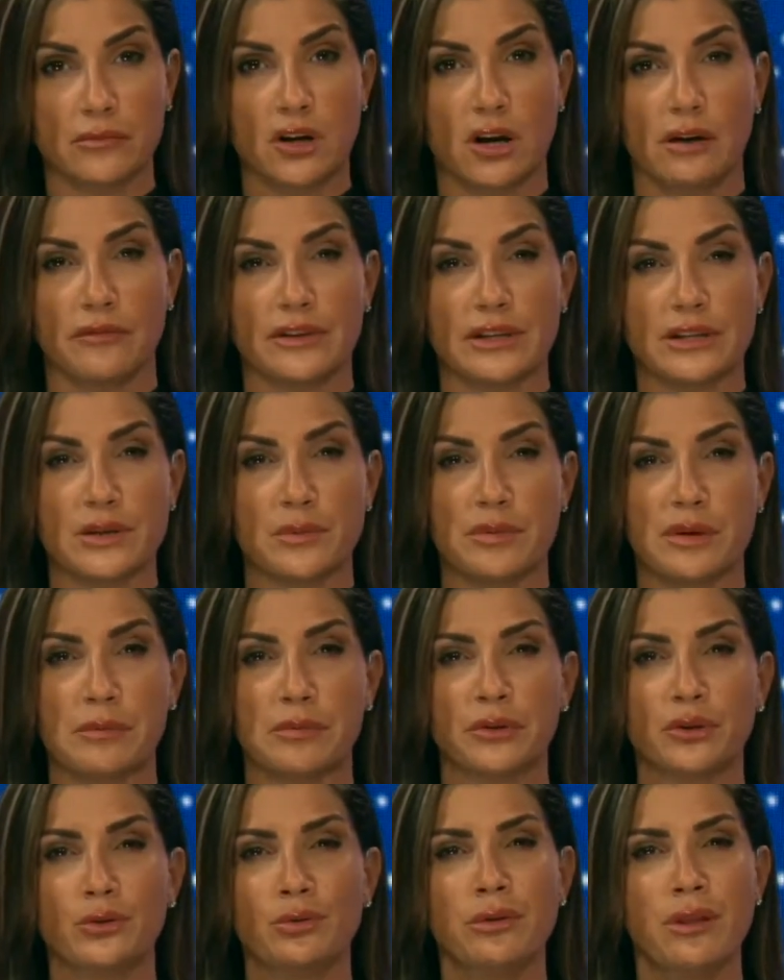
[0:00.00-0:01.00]
coffee to
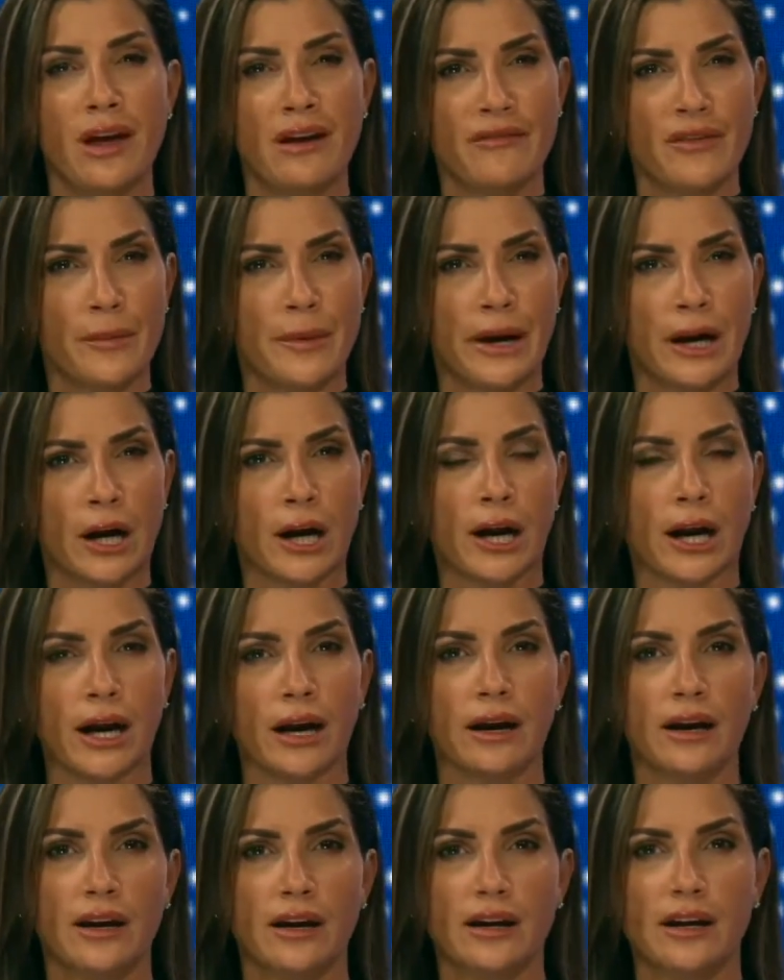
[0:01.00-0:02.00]
people who love America.